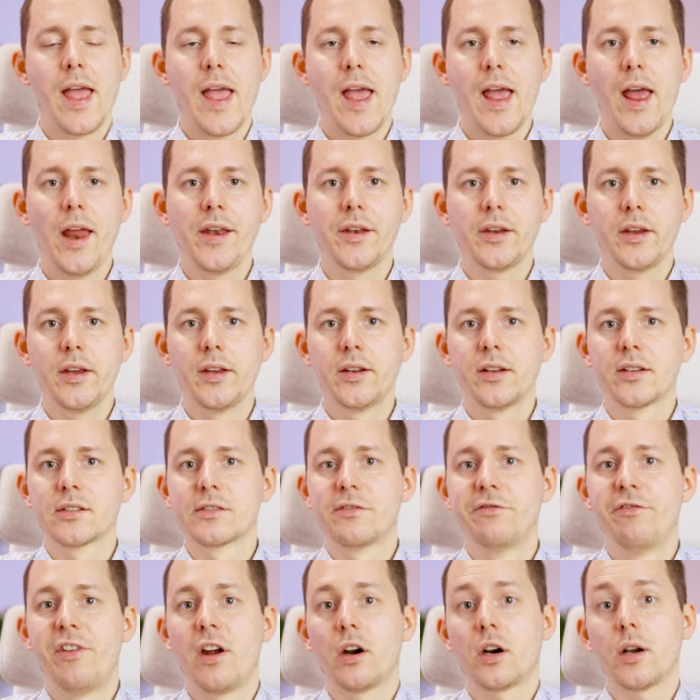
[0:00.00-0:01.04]
and it is
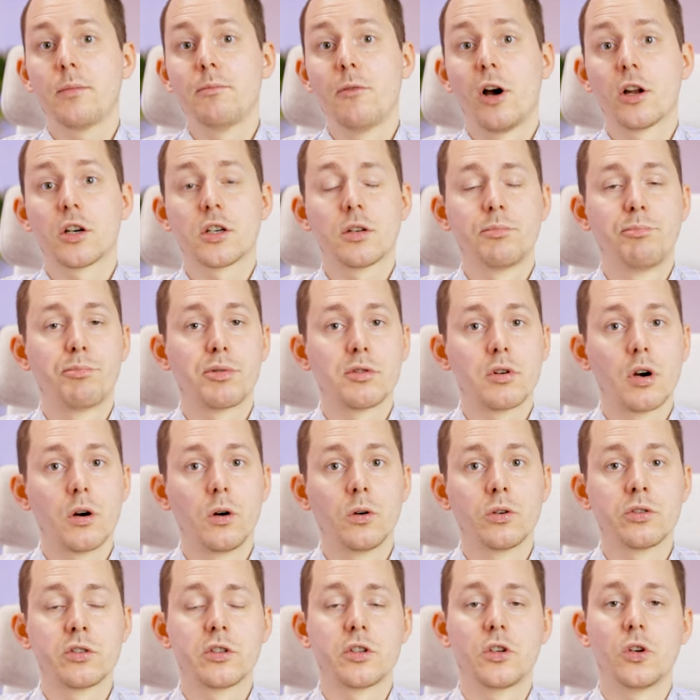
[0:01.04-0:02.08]
very much
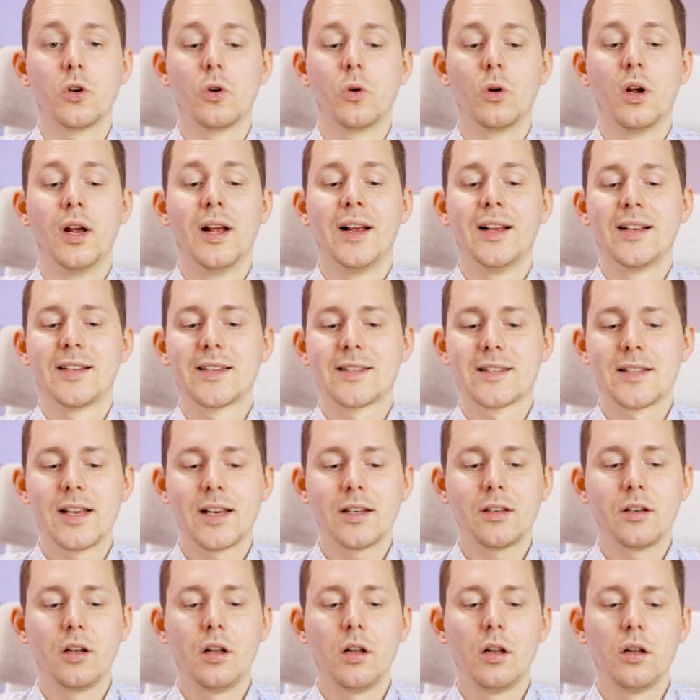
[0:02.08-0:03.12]
prone to
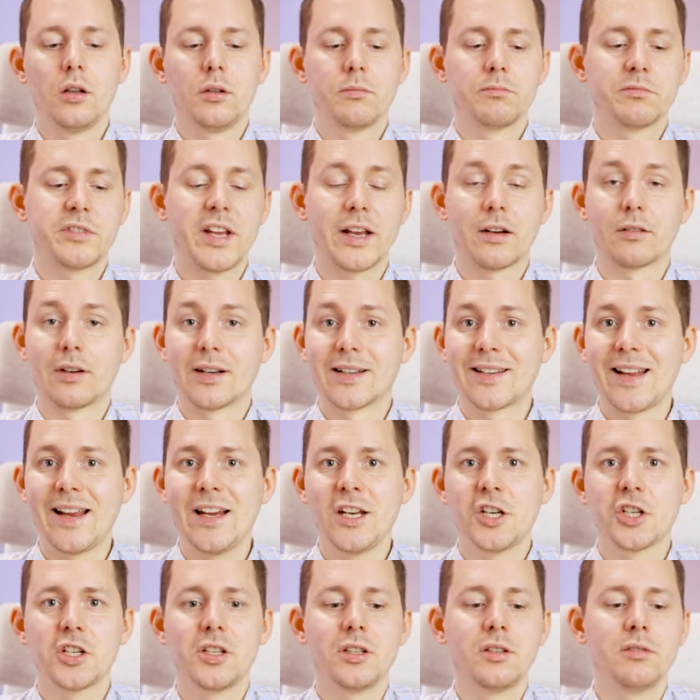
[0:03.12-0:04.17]
signal
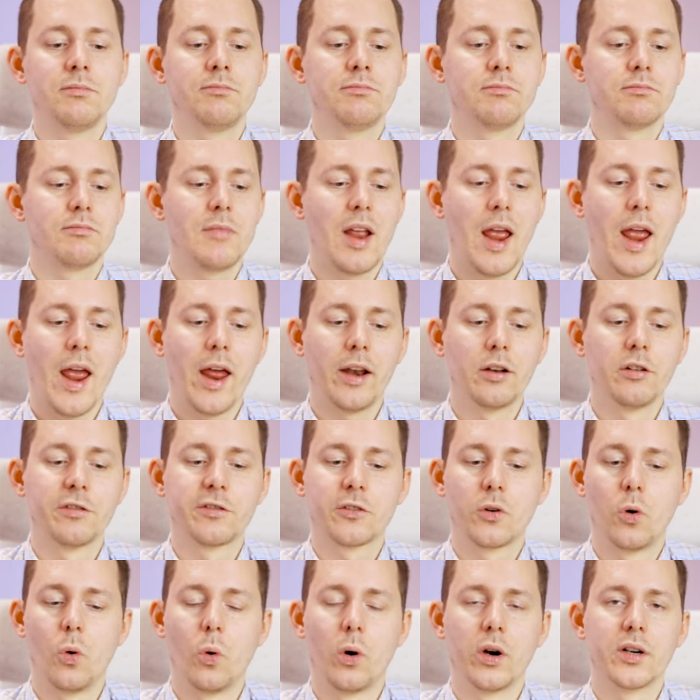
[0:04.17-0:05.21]
degradation and
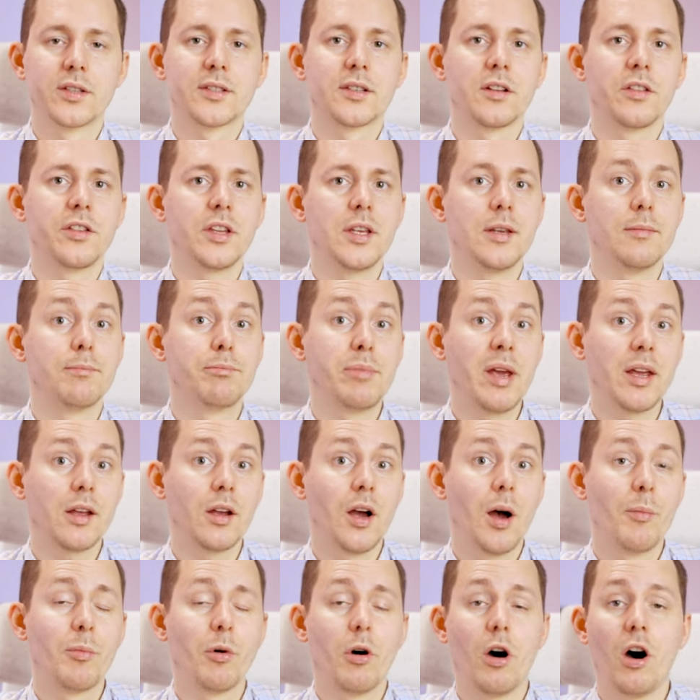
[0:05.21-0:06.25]
of course the
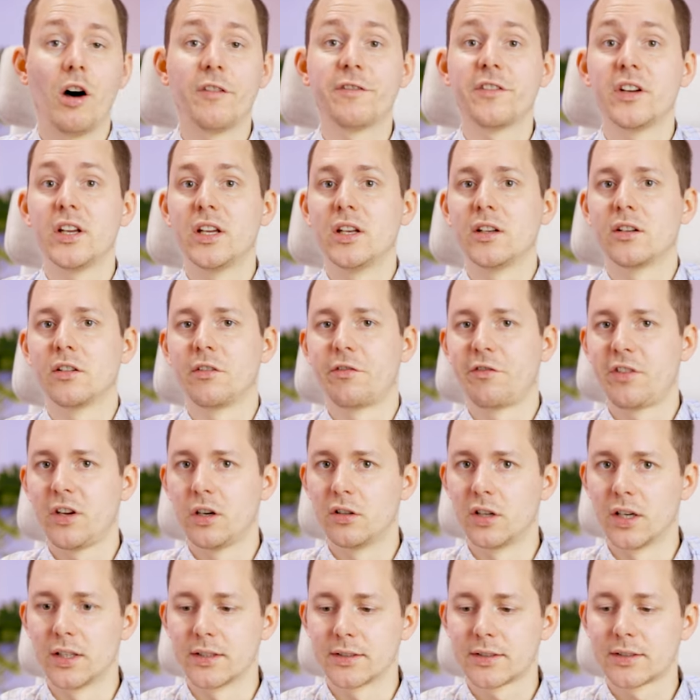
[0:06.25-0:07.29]
pickup of
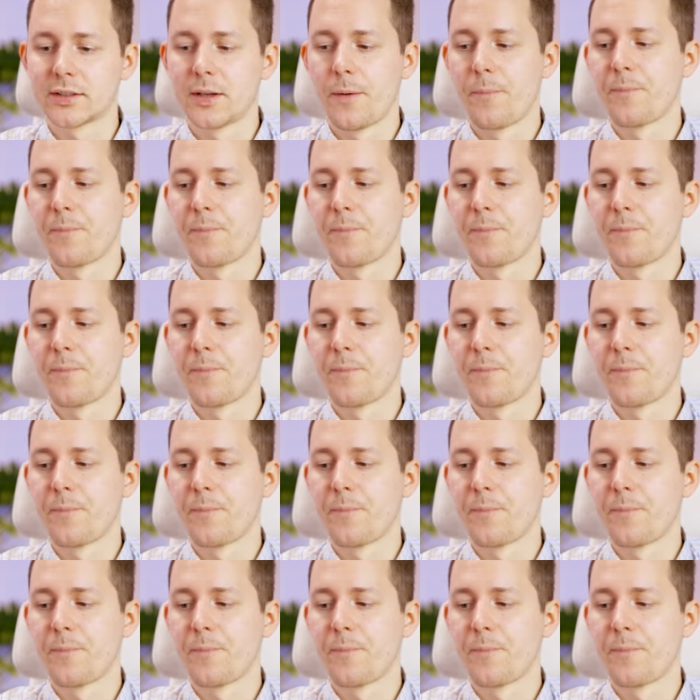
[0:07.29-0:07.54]
interference.